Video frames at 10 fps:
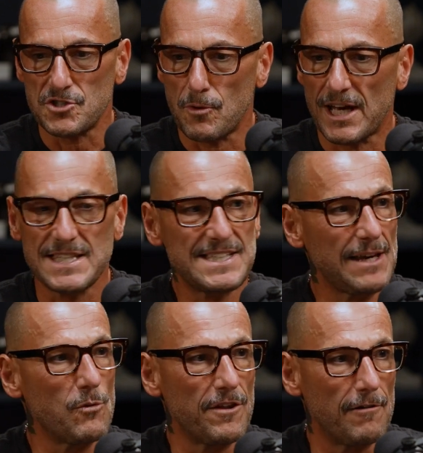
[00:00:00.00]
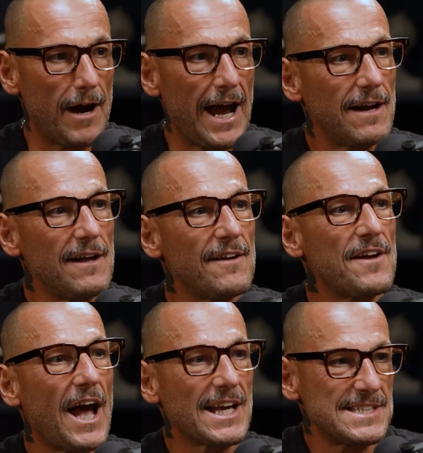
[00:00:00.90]
so I can see where they're at.
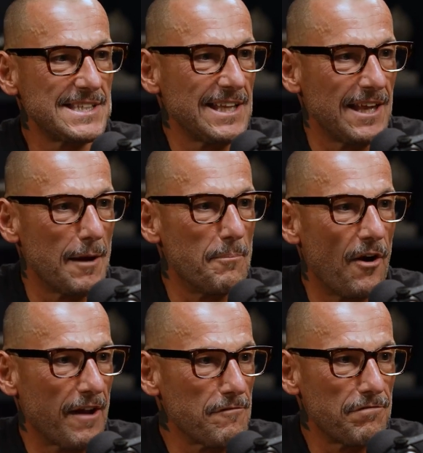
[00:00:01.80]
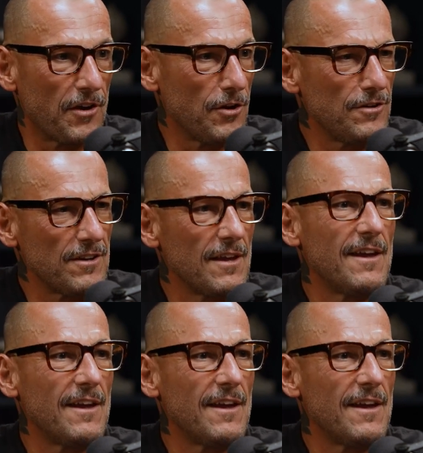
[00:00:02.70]
I can see that they're buying food.